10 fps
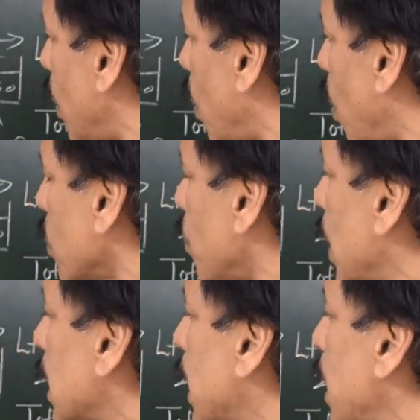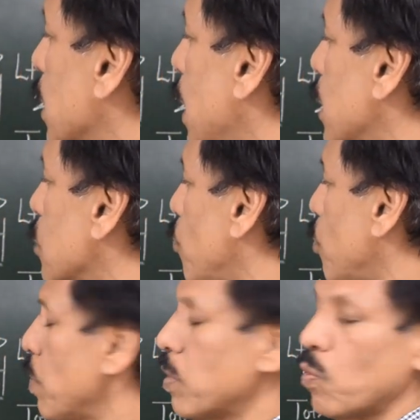on the bulkhead that is
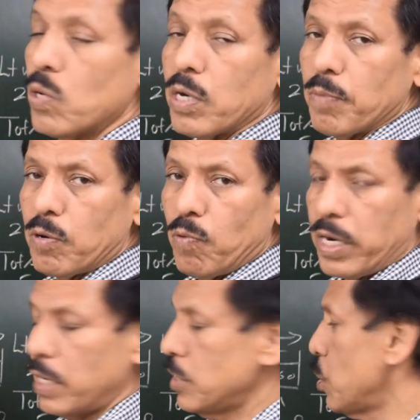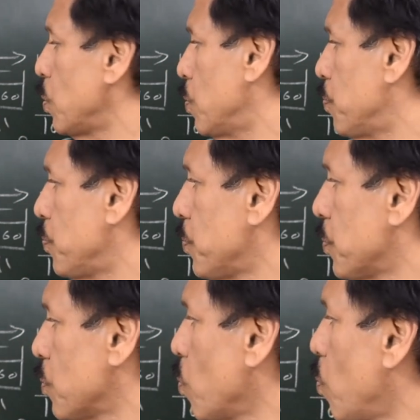between hold number 1 and 2.
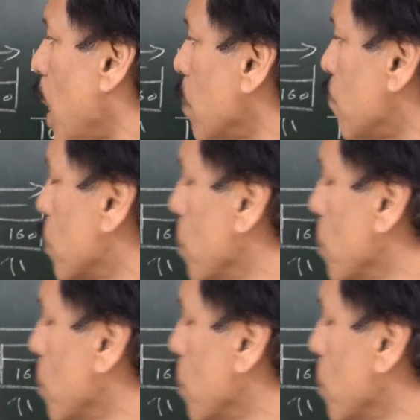So what I have to